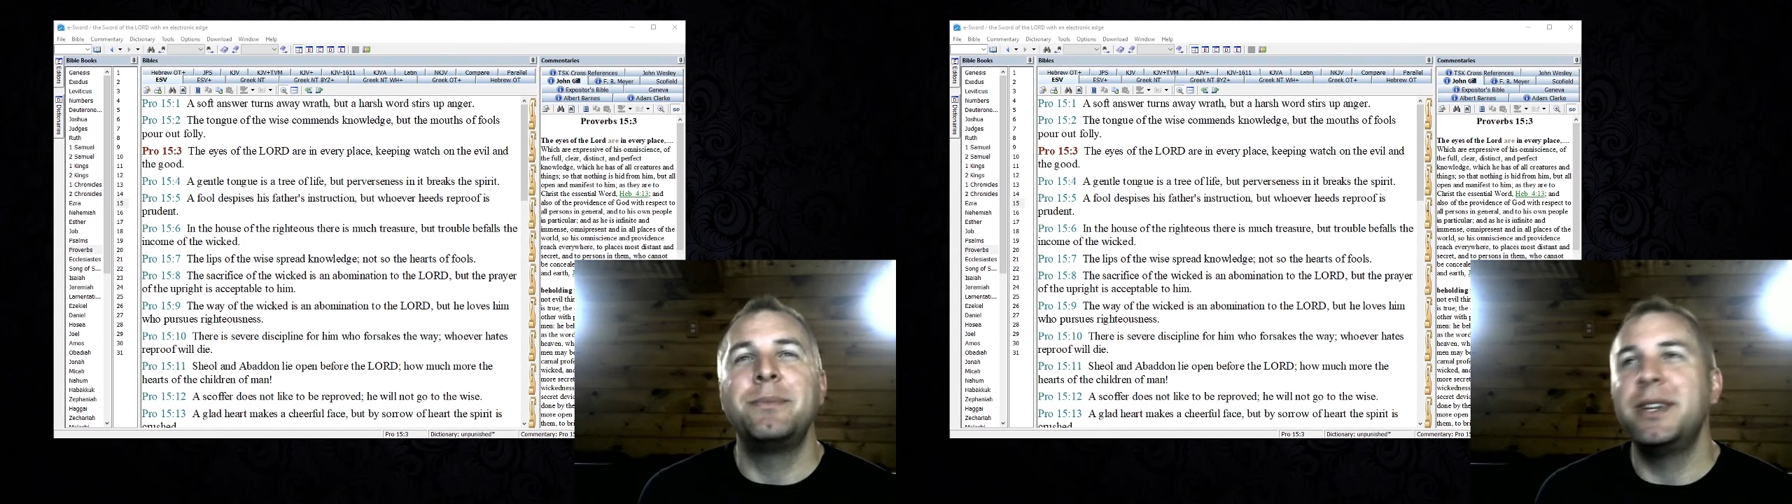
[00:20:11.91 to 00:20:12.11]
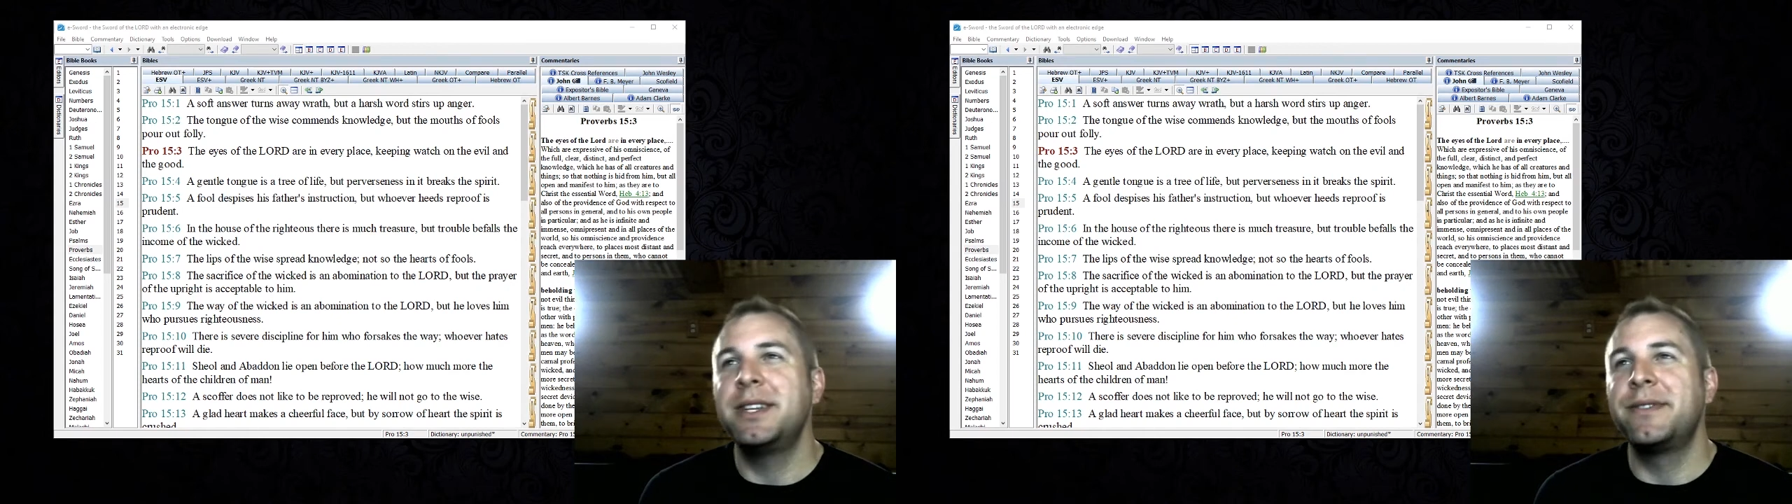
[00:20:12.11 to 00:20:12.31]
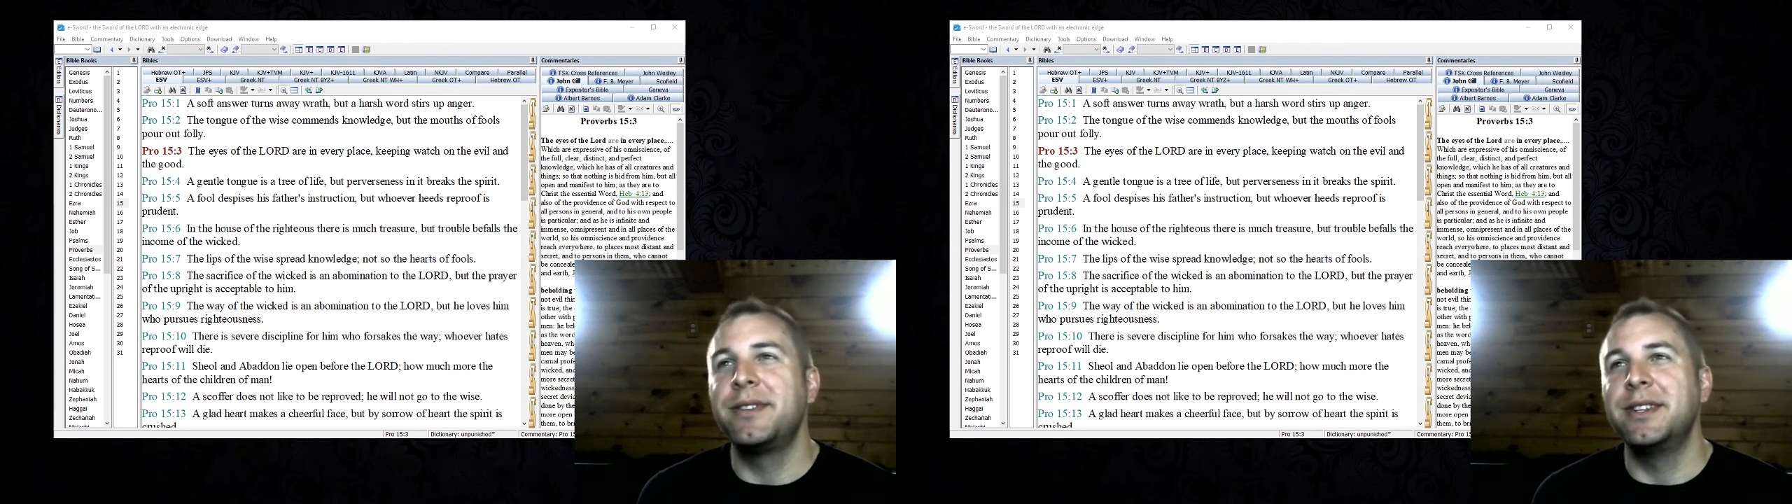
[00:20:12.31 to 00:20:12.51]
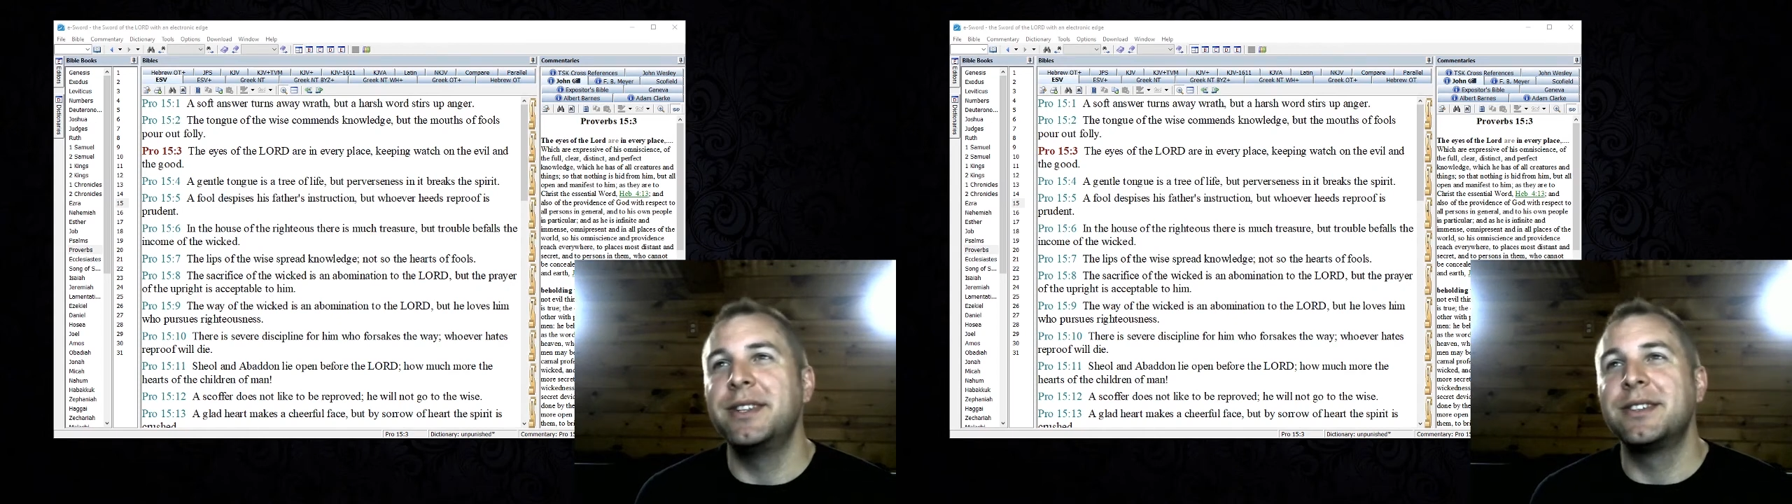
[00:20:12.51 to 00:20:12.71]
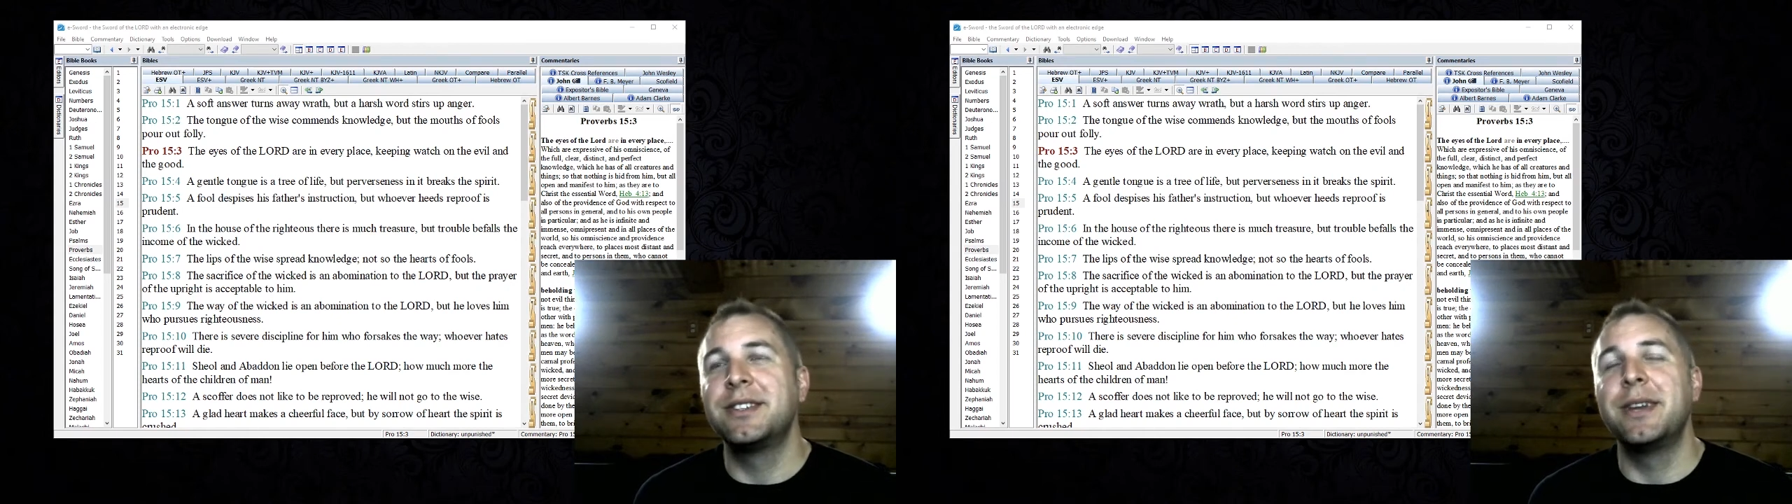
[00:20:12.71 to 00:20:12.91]
peacefully in
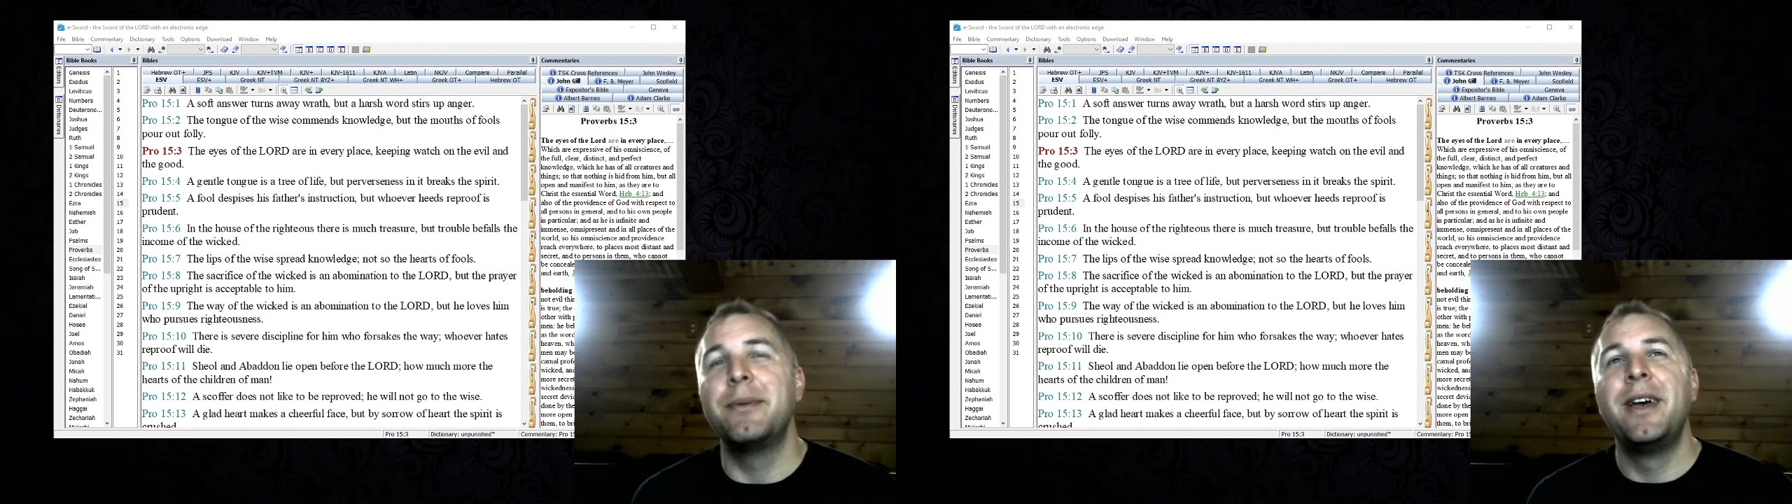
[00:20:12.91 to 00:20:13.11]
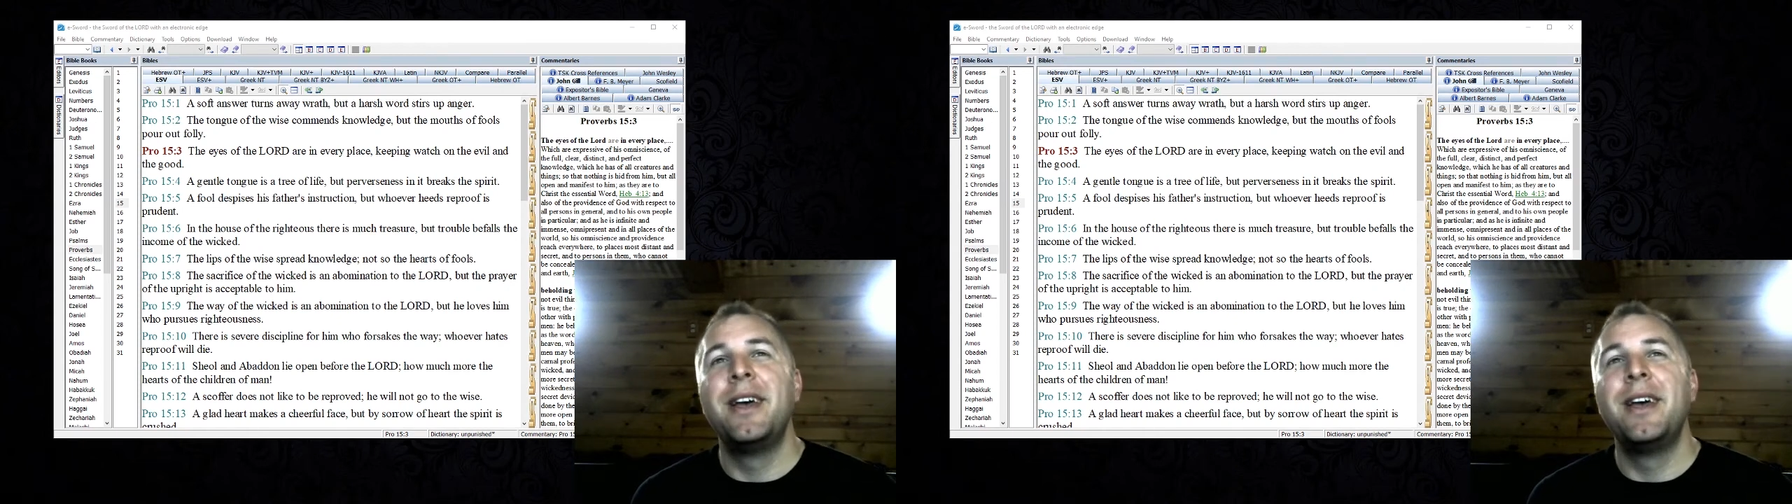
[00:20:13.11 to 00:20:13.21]
their sleep.